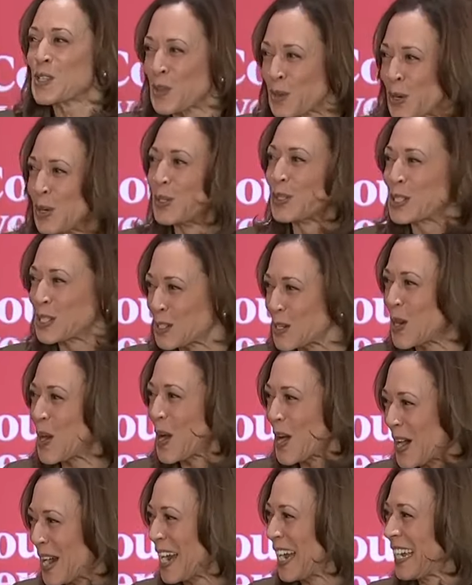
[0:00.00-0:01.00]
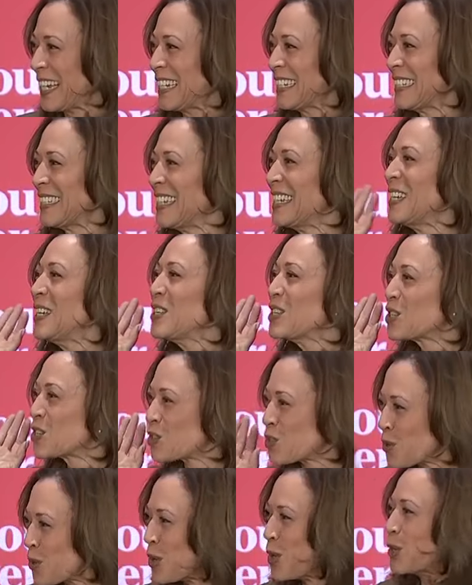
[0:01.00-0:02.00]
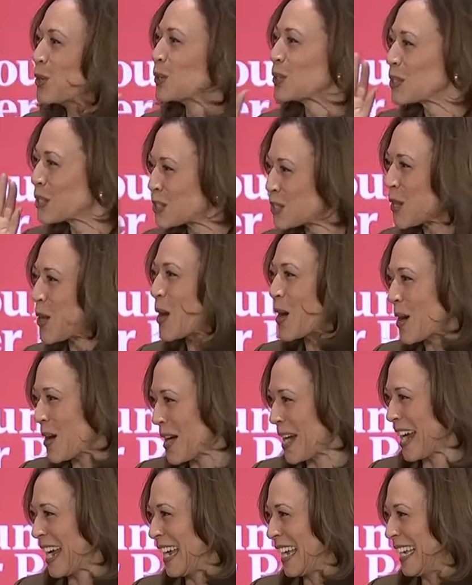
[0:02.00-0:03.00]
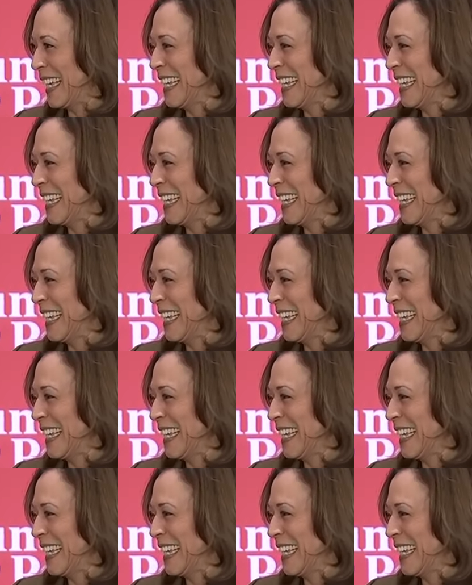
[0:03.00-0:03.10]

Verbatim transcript: True story. True story.